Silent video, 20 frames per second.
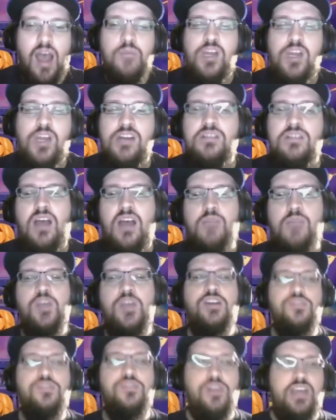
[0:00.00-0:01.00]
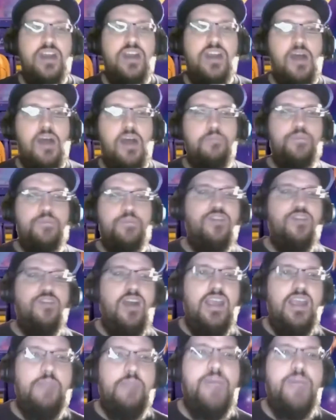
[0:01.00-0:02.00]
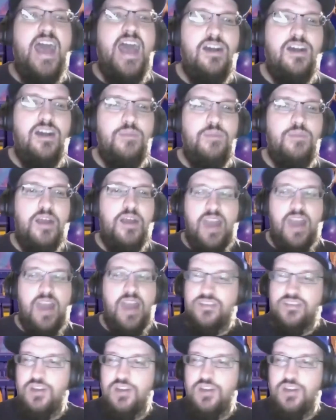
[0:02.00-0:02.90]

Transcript: gonna look it up before I get back on my rant.